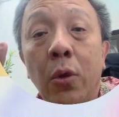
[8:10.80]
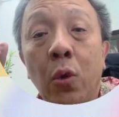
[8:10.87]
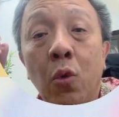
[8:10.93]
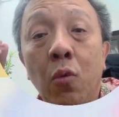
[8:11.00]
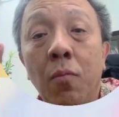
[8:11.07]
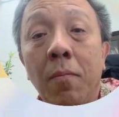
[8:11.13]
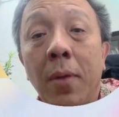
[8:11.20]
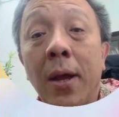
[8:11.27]

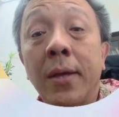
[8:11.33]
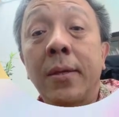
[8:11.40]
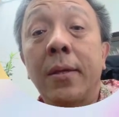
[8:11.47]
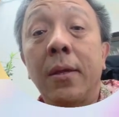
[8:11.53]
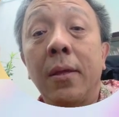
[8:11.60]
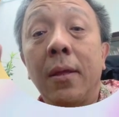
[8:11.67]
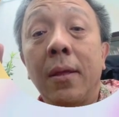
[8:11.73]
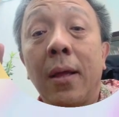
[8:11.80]
you
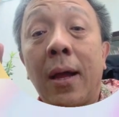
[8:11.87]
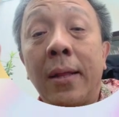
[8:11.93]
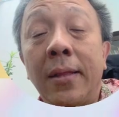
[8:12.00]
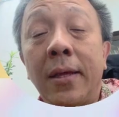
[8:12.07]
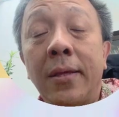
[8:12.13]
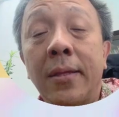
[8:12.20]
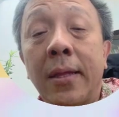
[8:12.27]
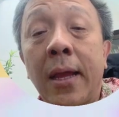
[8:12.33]
must
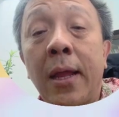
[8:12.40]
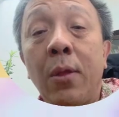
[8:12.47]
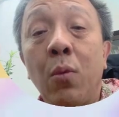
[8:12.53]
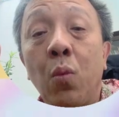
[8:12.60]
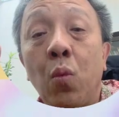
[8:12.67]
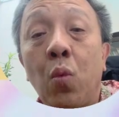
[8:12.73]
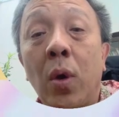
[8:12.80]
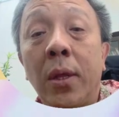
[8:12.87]

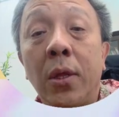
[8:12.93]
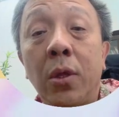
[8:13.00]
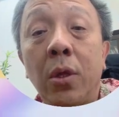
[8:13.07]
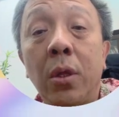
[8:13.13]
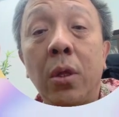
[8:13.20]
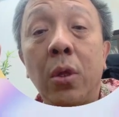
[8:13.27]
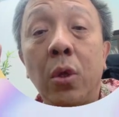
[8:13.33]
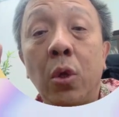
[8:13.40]
understand what
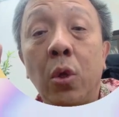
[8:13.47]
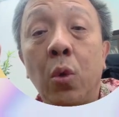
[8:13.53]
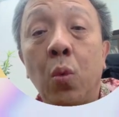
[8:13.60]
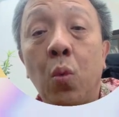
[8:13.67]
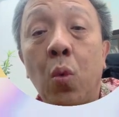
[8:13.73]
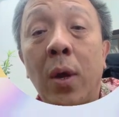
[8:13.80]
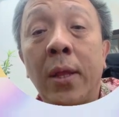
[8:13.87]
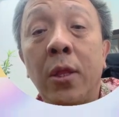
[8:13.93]

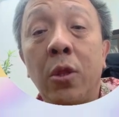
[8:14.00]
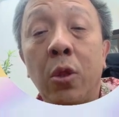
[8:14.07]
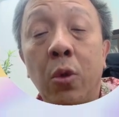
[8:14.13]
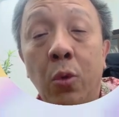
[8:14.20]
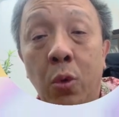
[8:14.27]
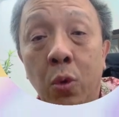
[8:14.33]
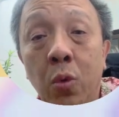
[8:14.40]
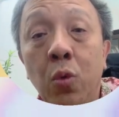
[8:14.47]
you want
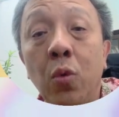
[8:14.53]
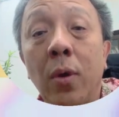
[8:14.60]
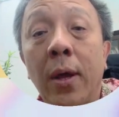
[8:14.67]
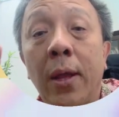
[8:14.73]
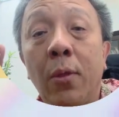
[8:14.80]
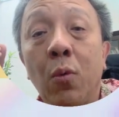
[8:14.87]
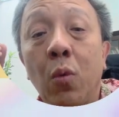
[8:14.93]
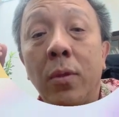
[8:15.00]
to do,
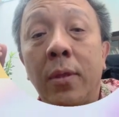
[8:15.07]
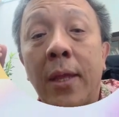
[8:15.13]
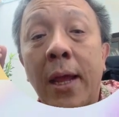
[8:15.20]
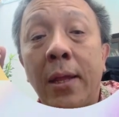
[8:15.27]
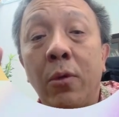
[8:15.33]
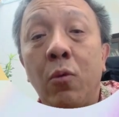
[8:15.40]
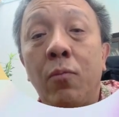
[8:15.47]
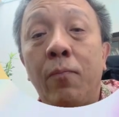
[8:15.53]
and
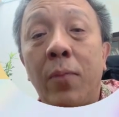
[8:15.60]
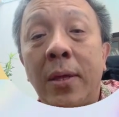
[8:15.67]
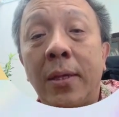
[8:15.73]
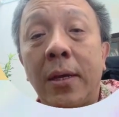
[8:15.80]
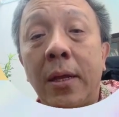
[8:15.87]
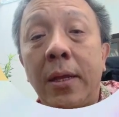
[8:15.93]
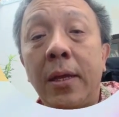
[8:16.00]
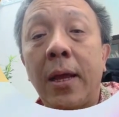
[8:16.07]
that will
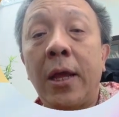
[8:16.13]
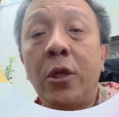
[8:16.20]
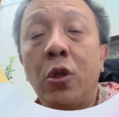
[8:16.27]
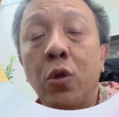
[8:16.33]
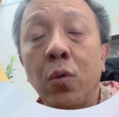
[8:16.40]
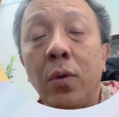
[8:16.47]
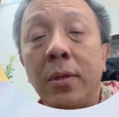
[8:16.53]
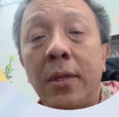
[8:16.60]
basically
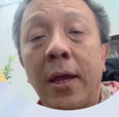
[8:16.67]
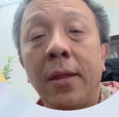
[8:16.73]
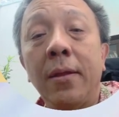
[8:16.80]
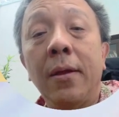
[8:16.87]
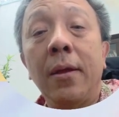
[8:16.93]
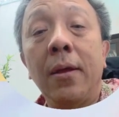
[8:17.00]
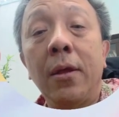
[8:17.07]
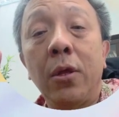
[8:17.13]
ensure that
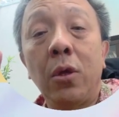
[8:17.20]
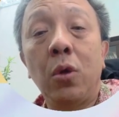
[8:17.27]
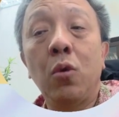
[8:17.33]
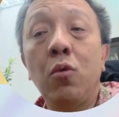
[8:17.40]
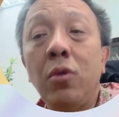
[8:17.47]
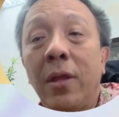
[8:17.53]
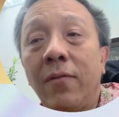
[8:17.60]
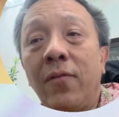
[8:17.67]

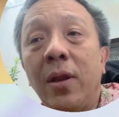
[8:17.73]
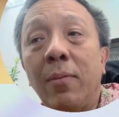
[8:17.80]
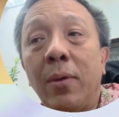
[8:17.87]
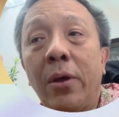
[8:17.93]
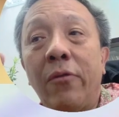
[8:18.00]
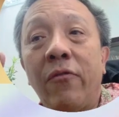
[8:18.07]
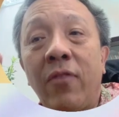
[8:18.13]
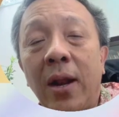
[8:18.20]
you
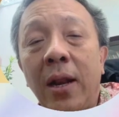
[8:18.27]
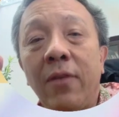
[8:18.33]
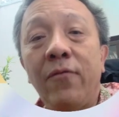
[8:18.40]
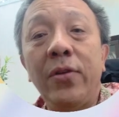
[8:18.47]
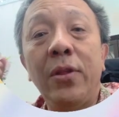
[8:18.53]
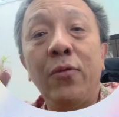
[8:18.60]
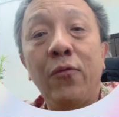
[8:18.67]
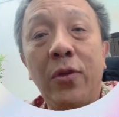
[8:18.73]
develop a
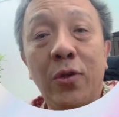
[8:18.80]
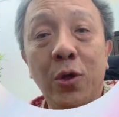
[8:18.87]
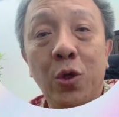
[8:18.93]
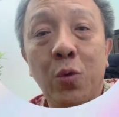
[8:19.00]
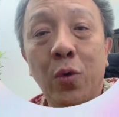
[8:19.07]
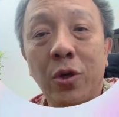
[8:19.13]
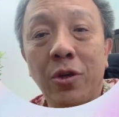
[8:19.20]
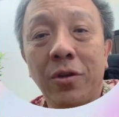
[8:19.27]
relevant
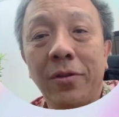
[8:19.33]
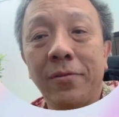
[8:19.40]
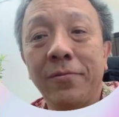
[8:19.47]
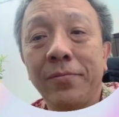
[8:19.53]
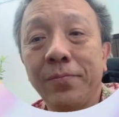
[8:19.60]
research question.